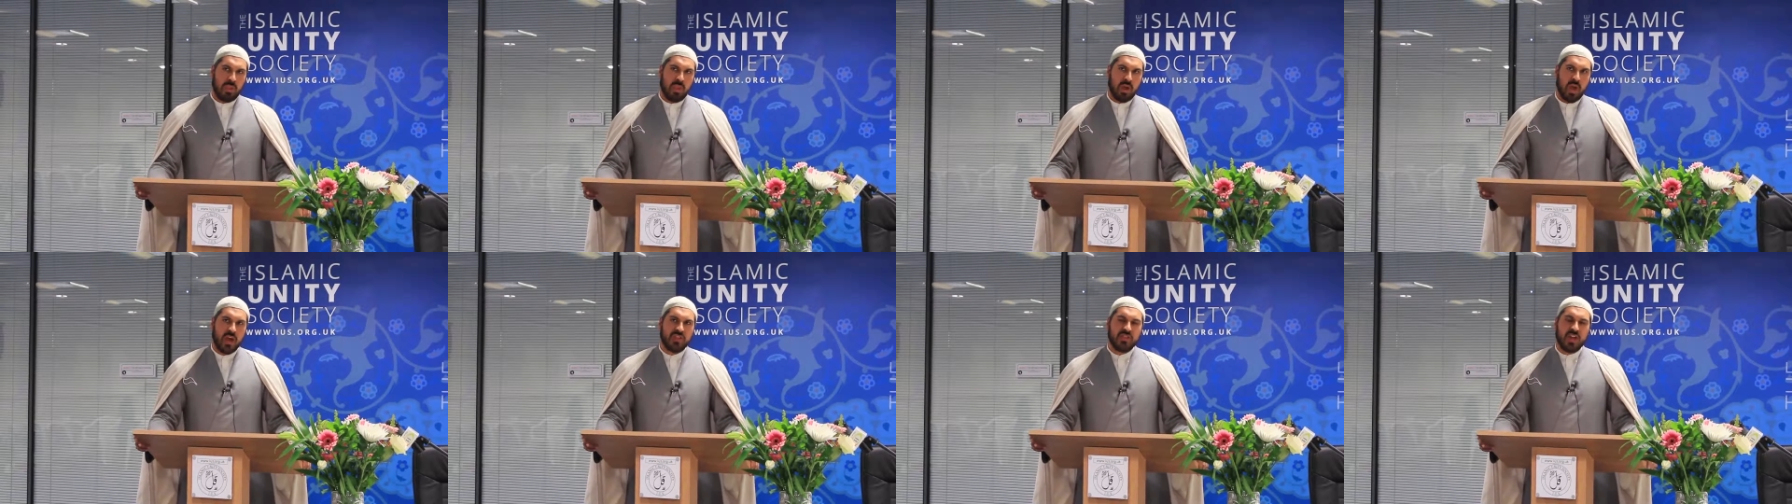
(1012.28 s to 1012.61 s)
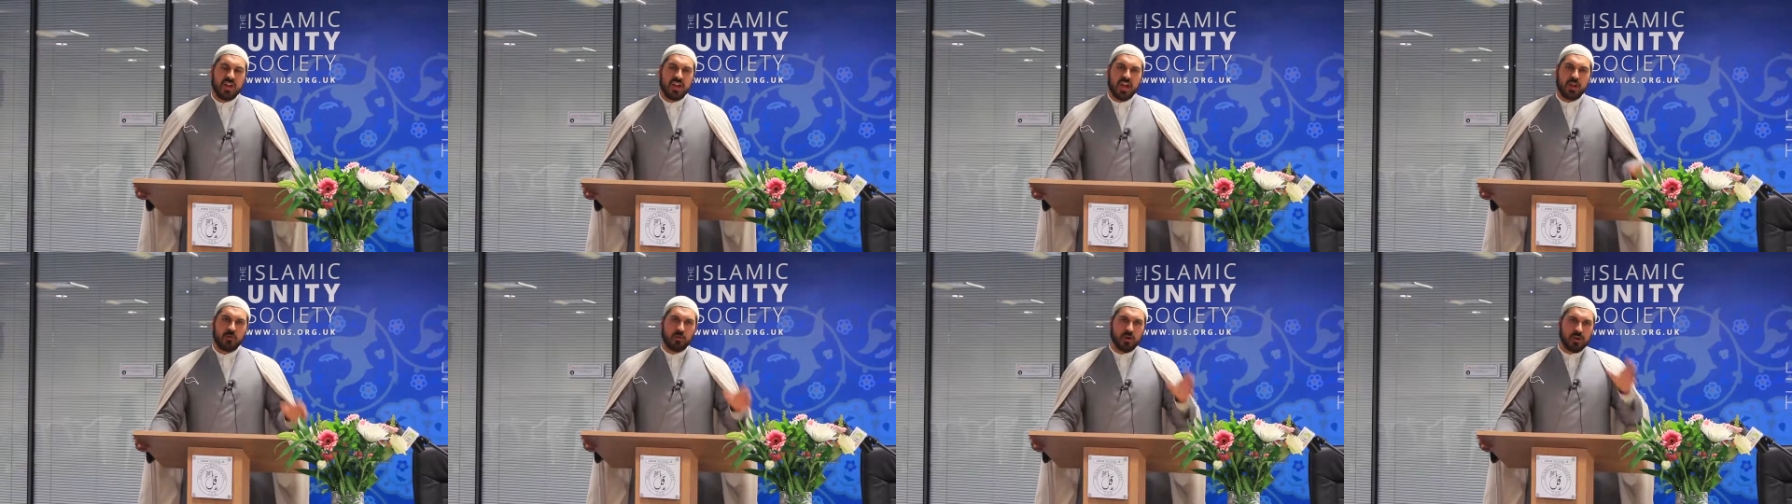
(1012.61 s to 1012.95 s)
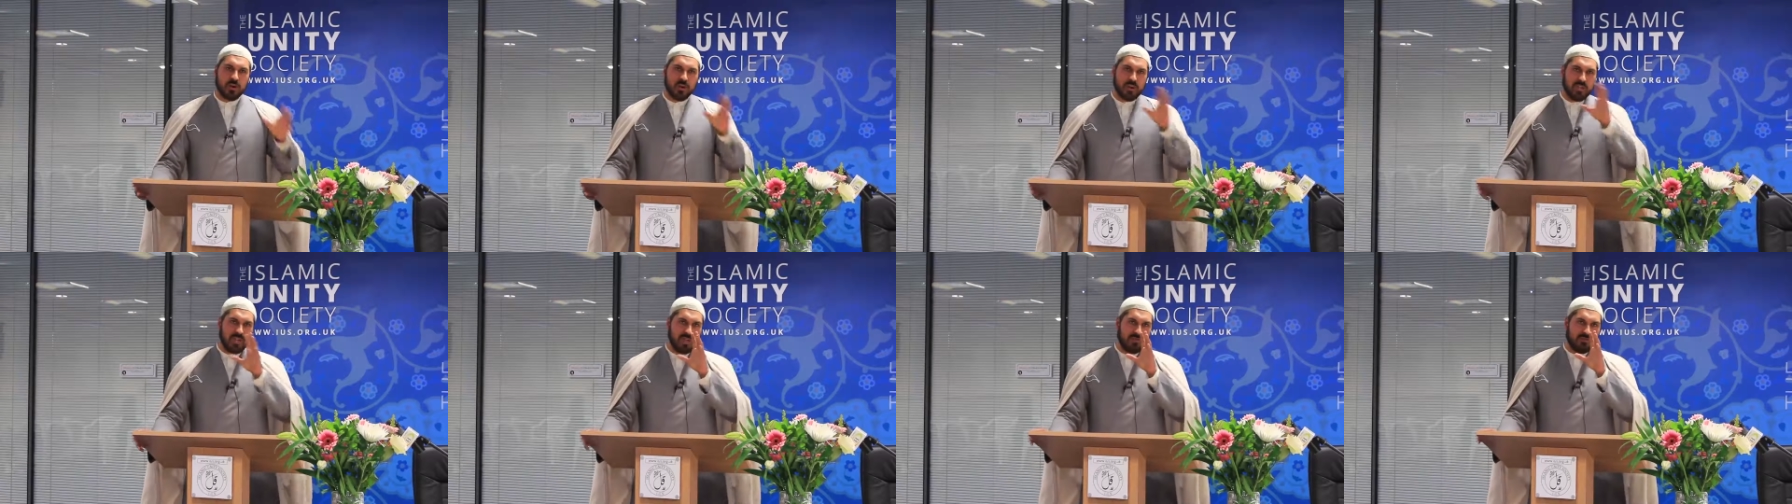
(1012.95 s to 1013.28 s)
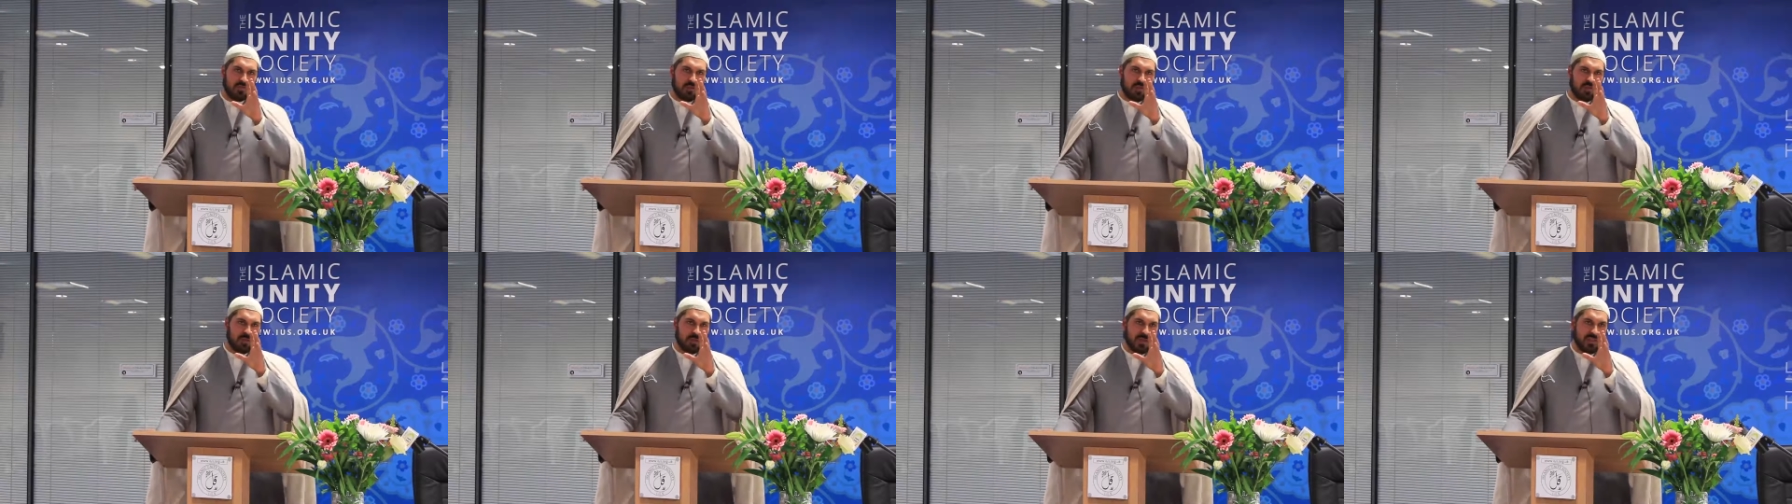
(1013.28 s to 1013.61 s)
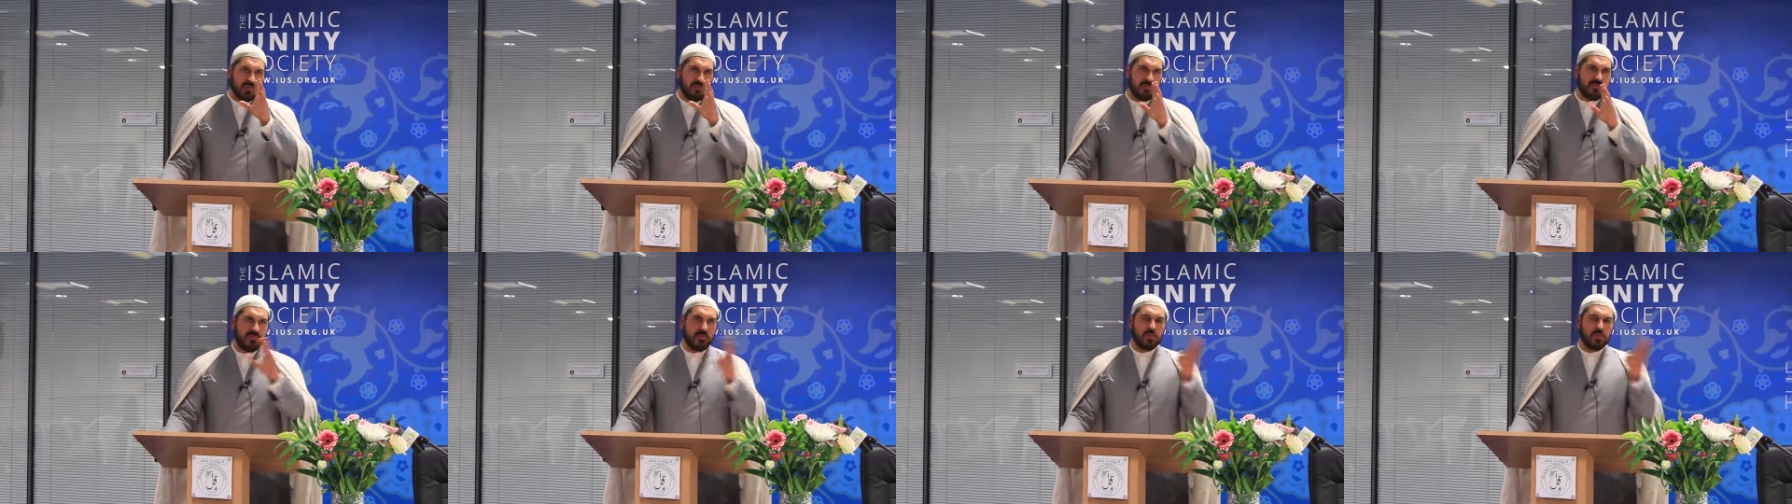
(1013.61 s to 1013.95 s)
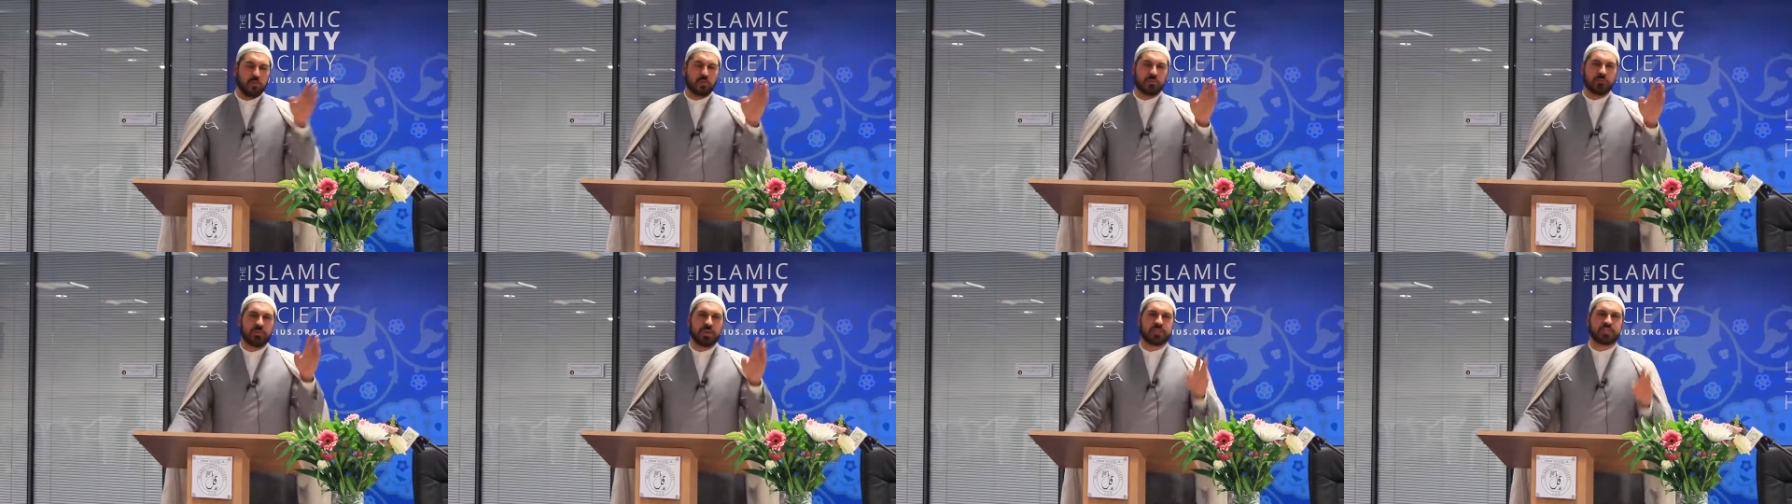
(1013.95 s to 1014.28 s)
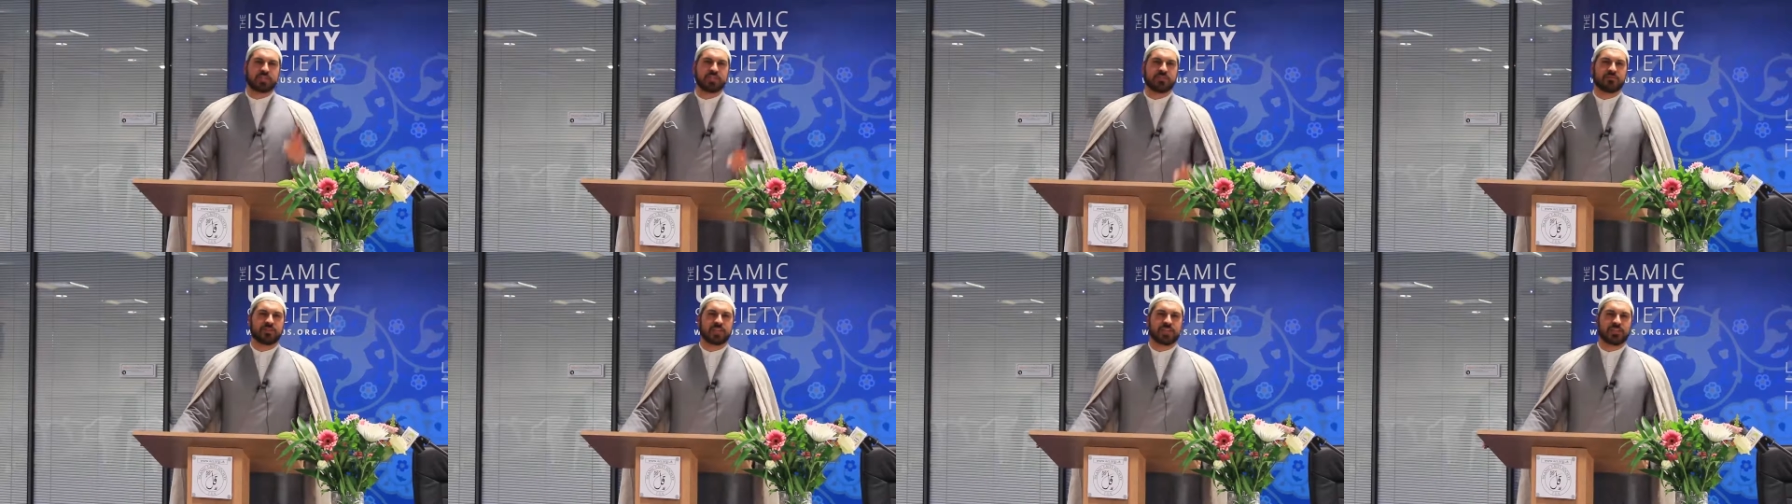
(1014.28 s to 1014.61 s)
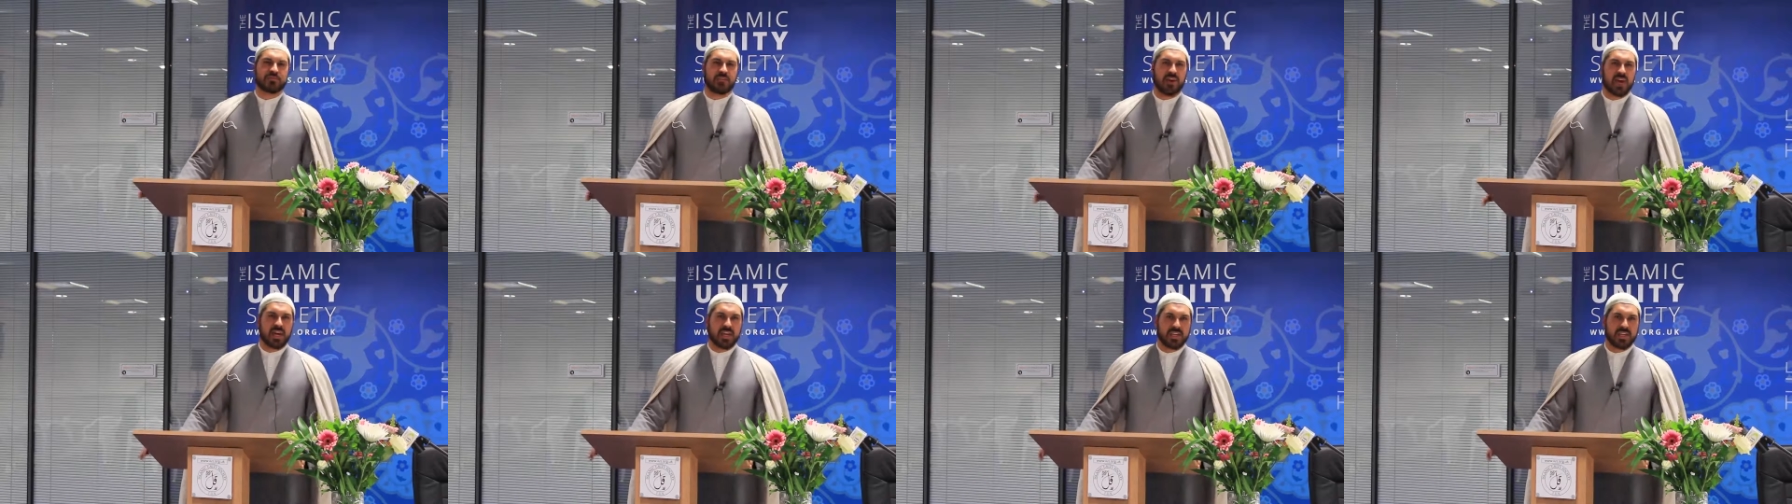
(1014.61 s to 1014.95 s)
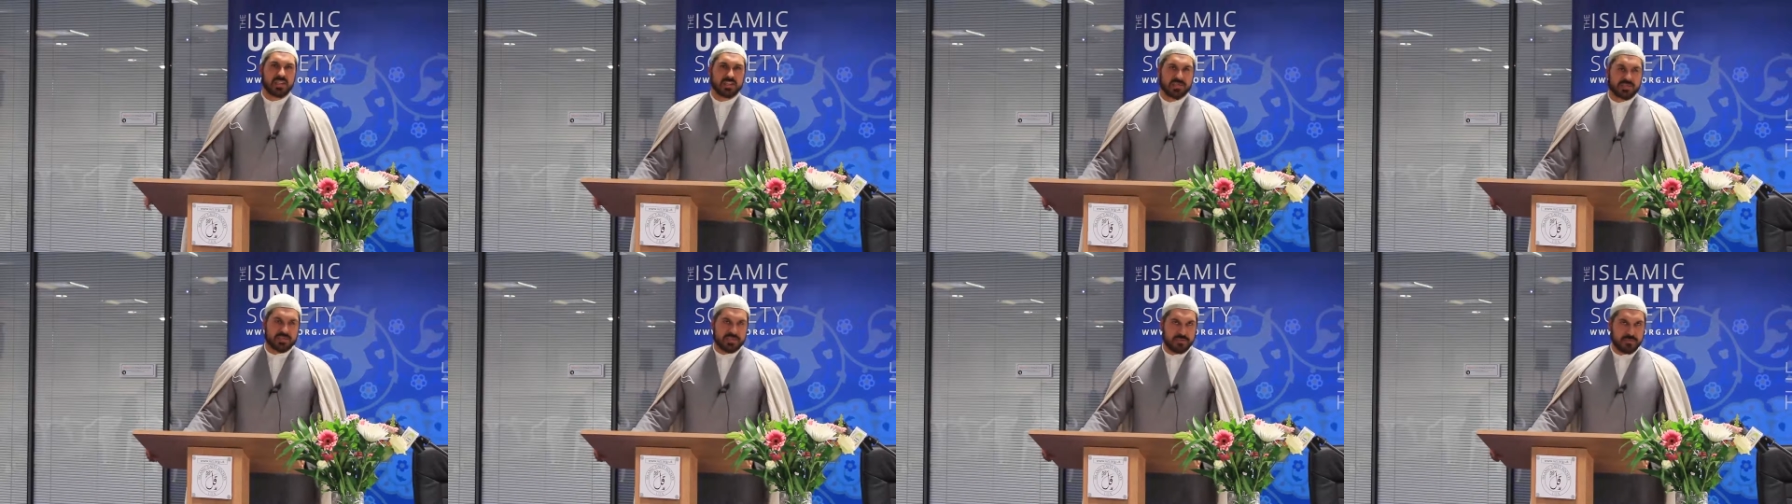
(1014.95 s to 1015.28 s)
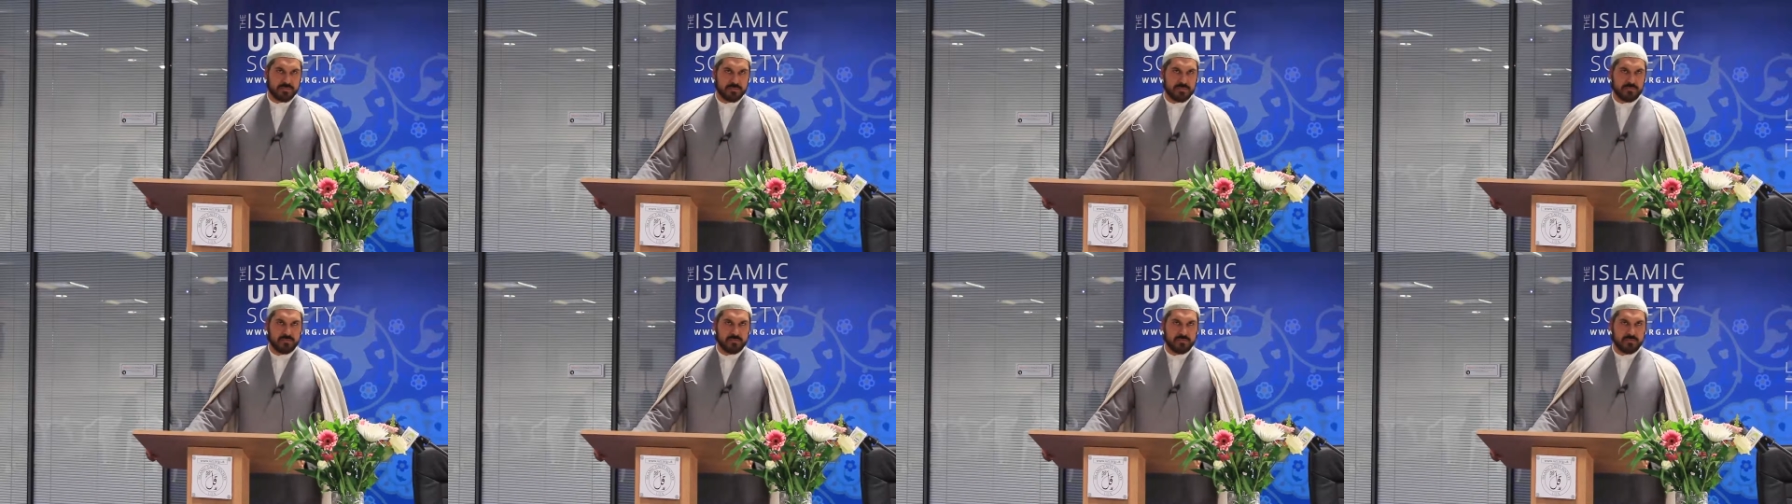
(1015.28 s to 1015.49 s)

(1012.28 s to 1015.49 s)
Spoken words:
And then I want to leave you with 4 bits of advice